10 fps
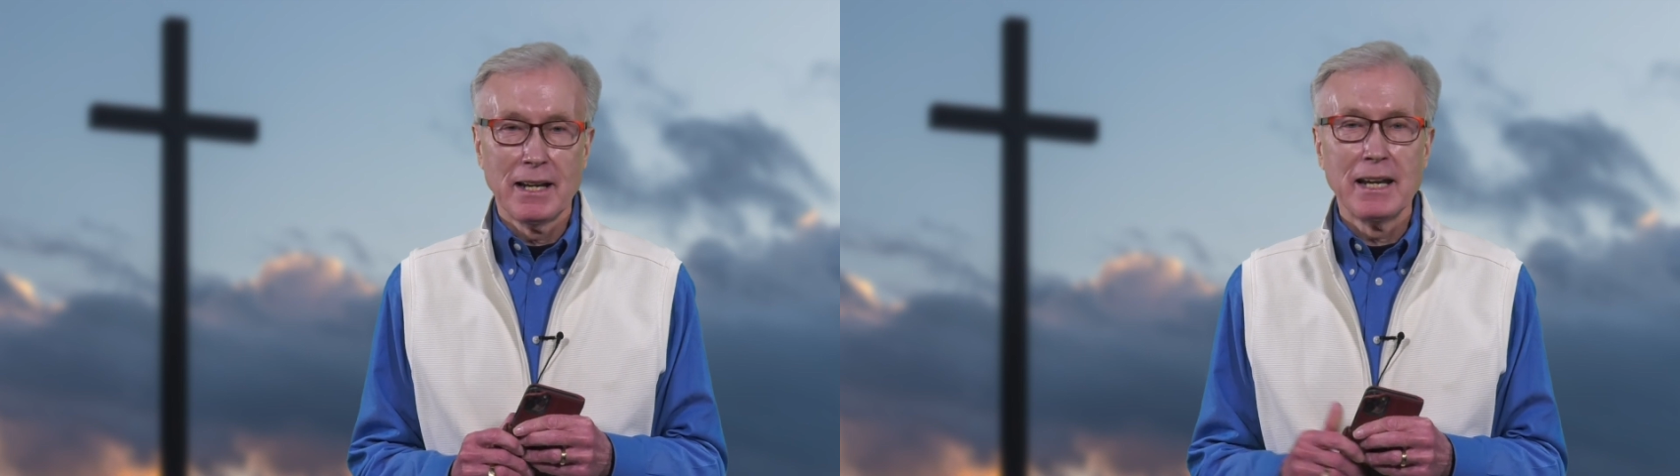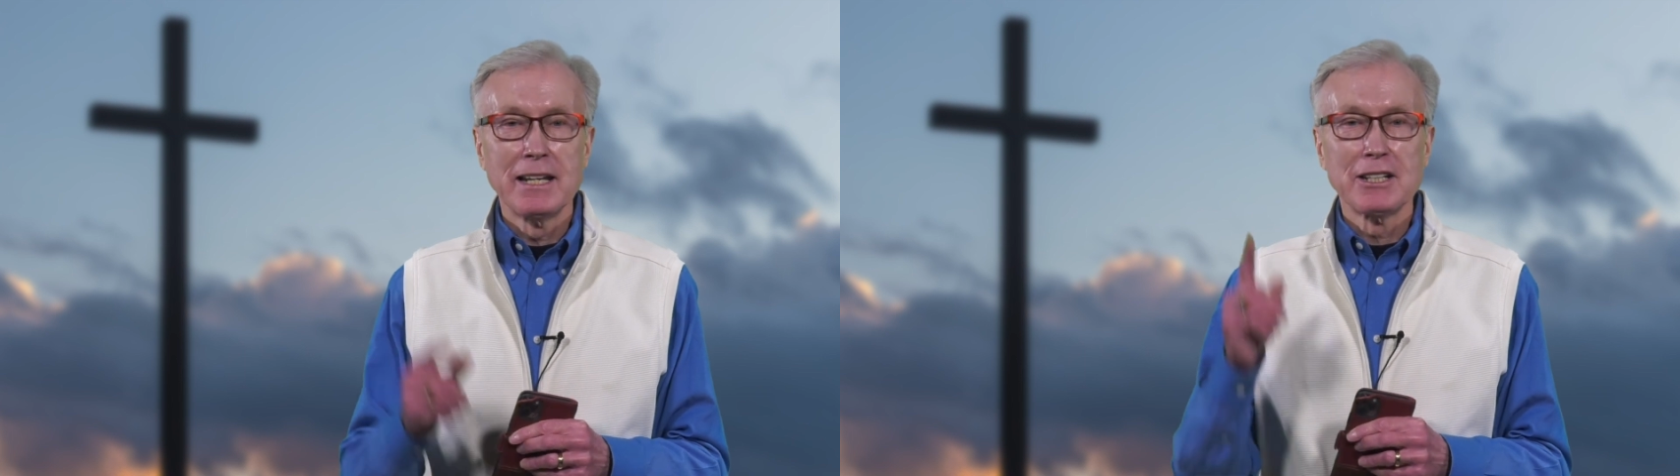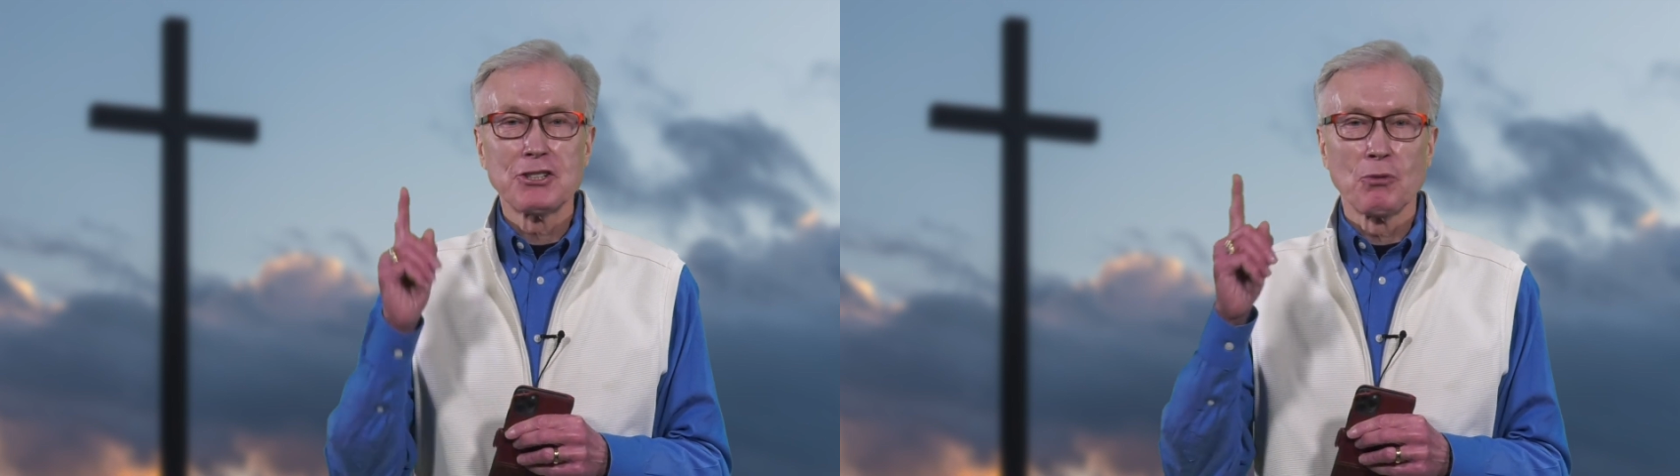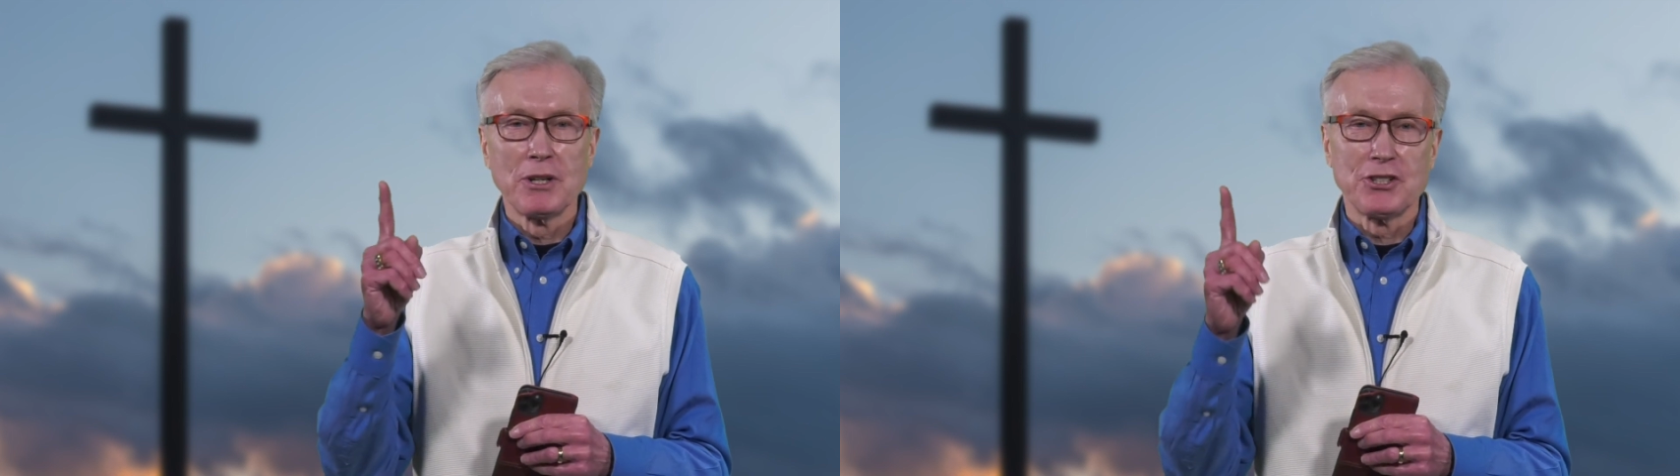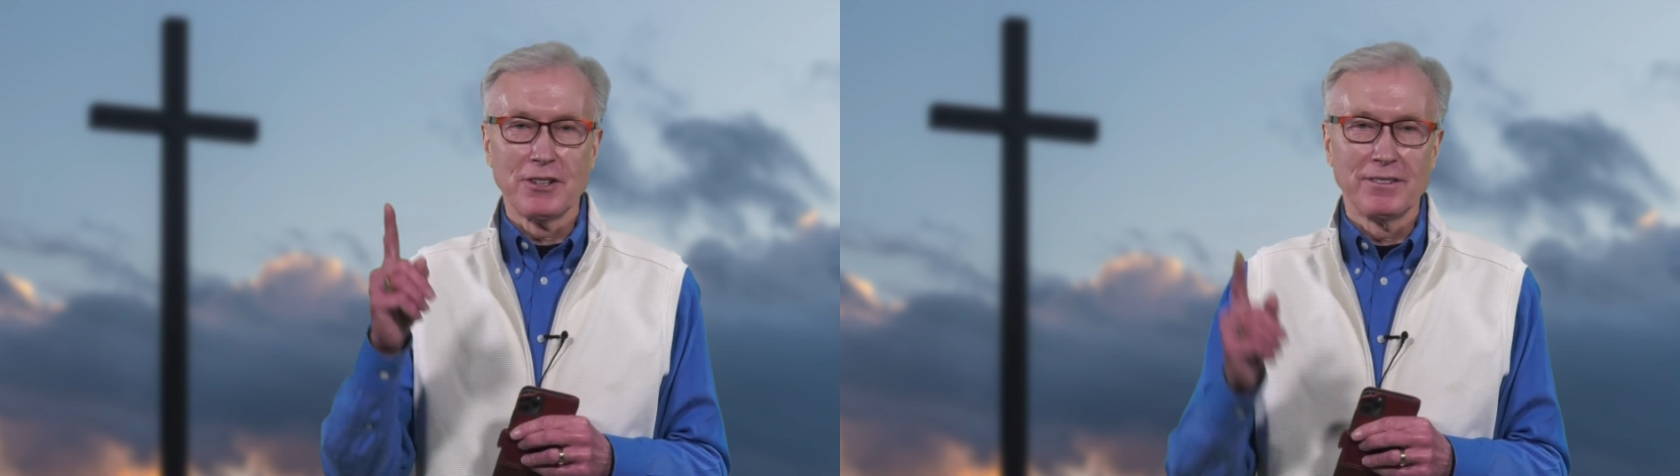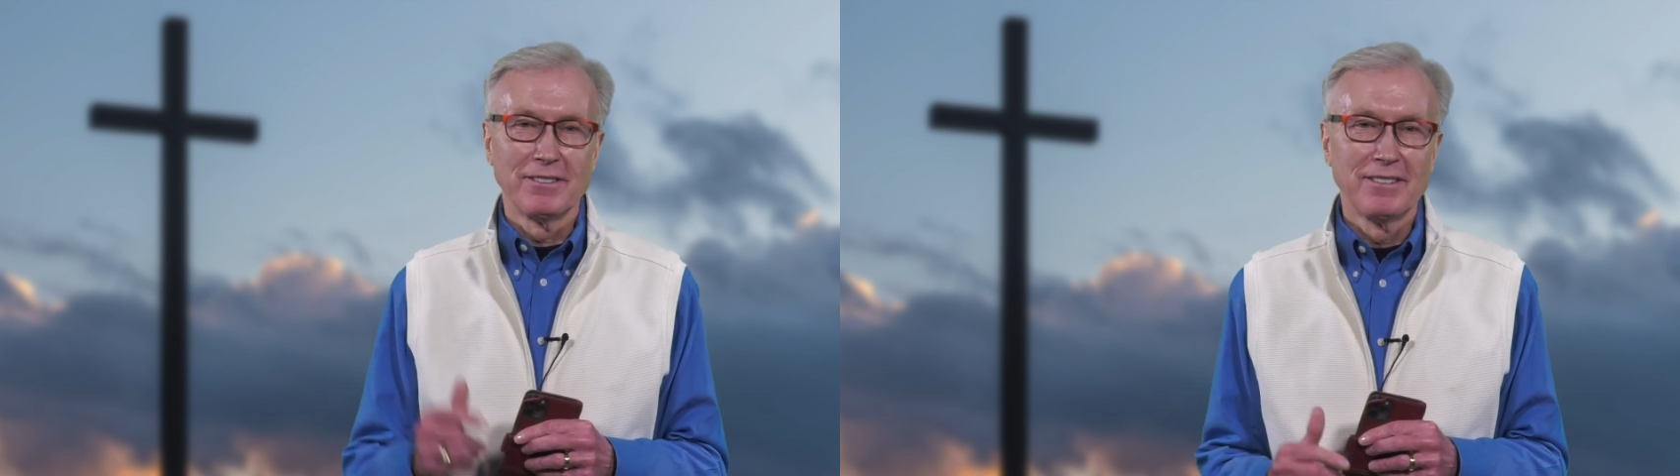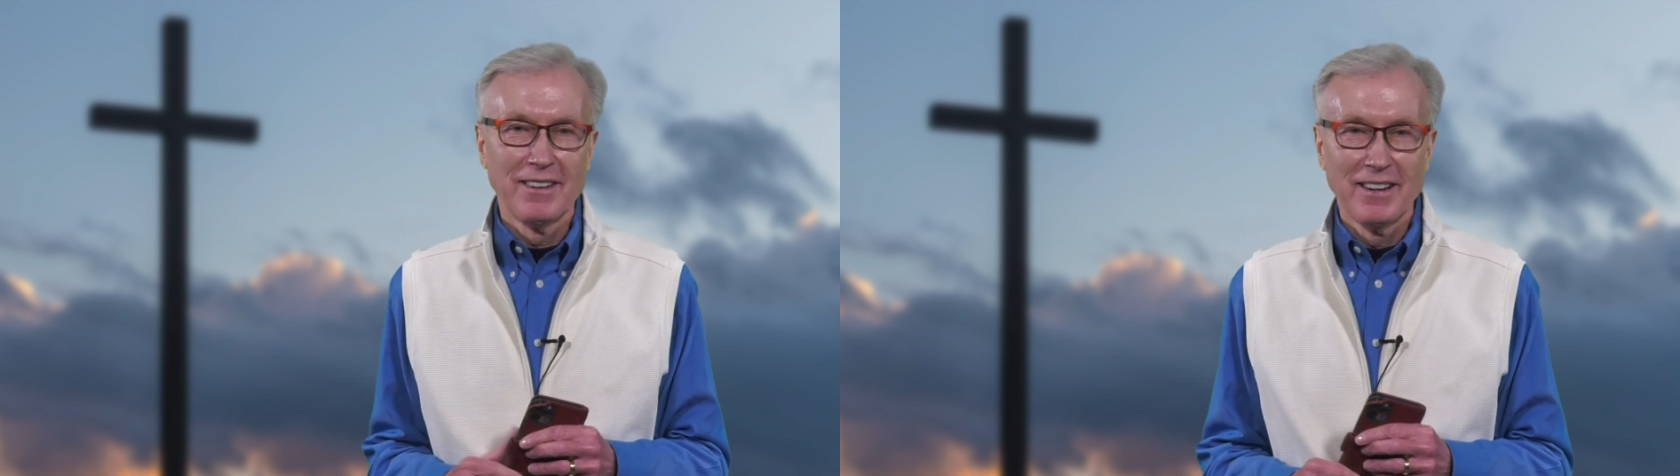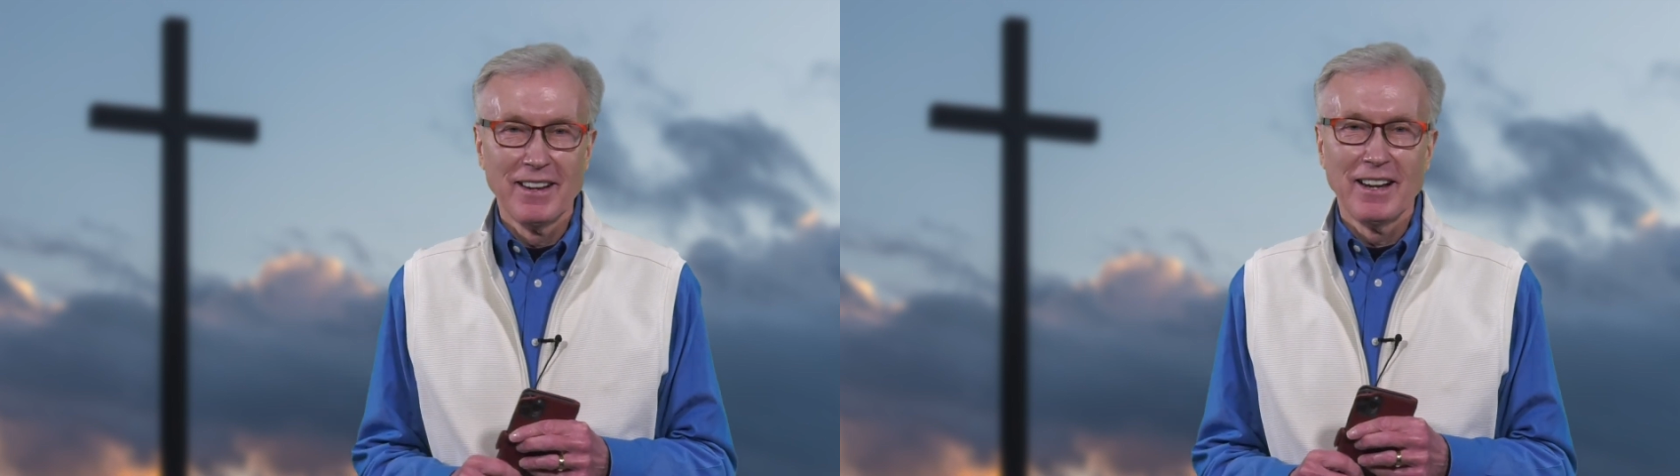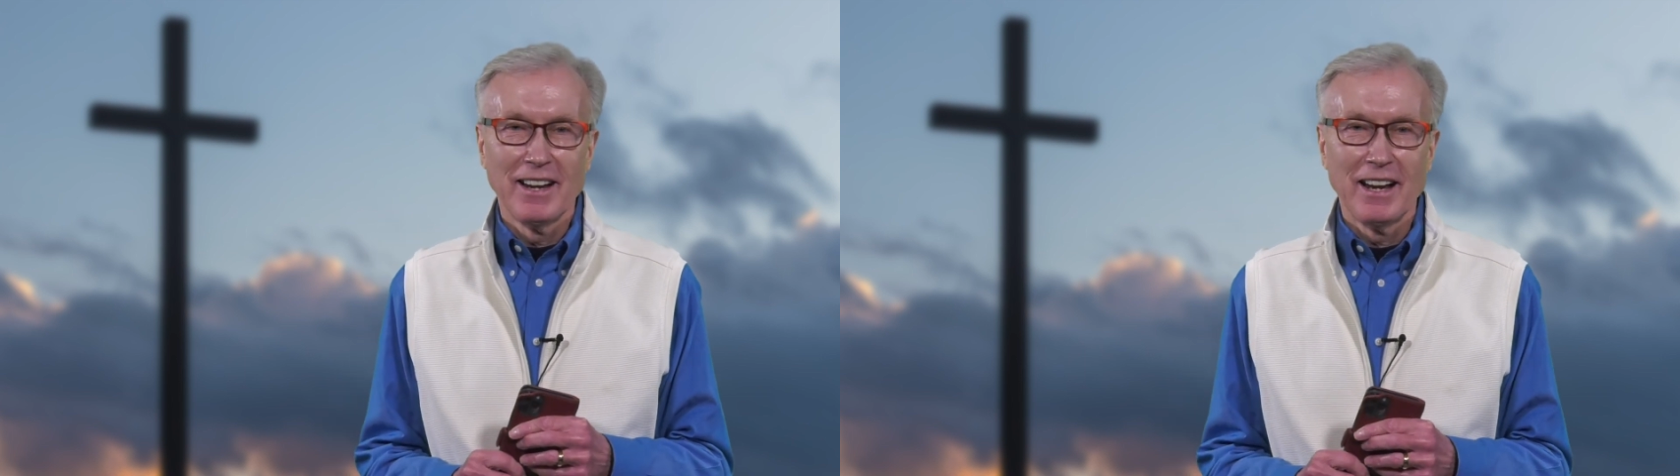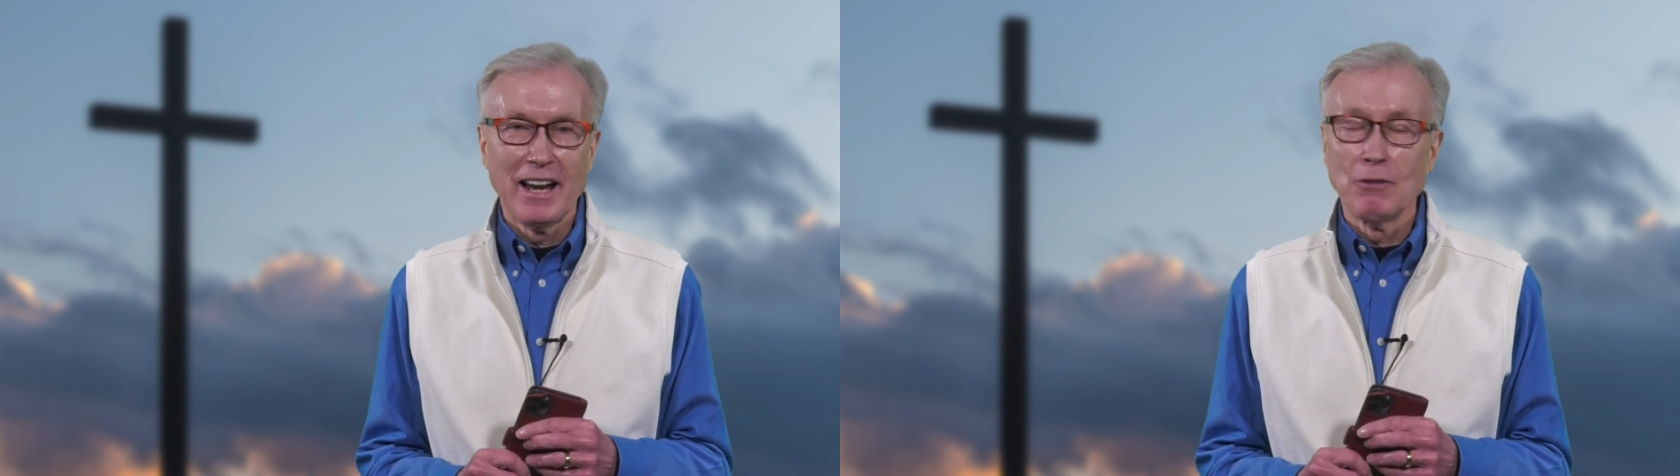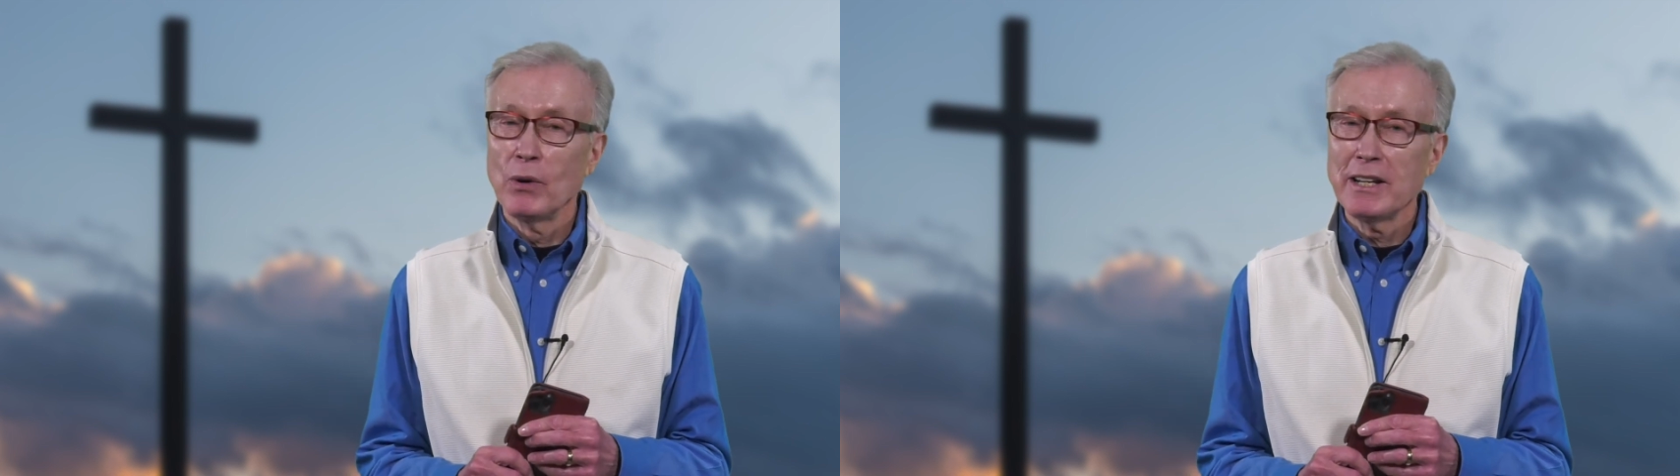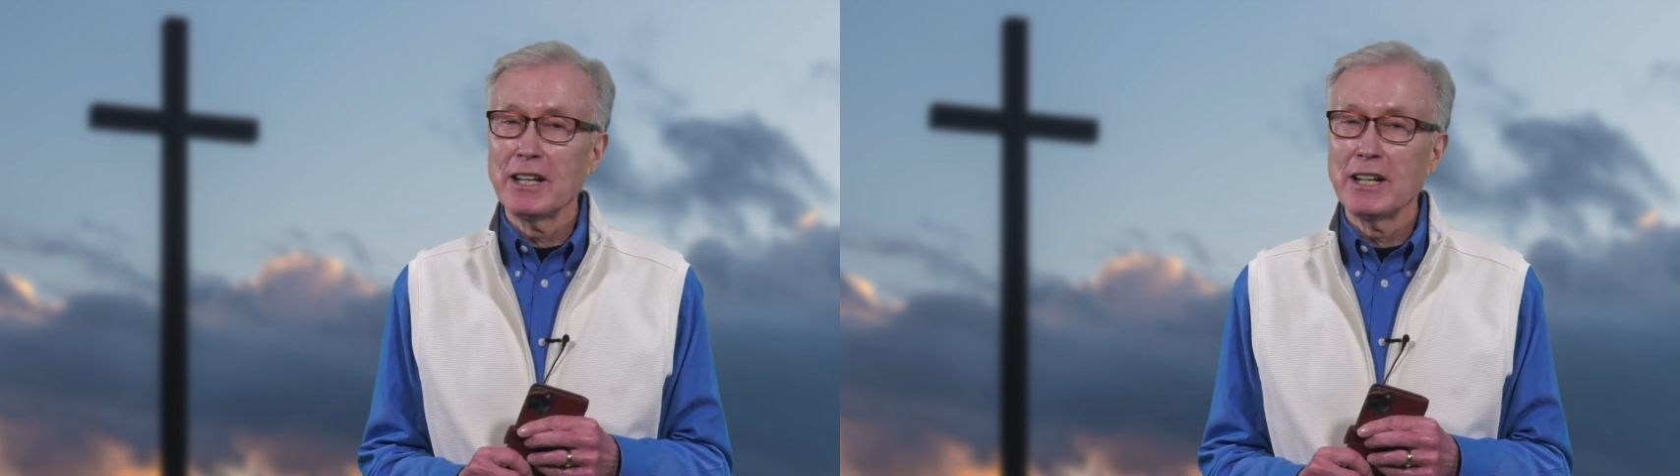He is risen, and we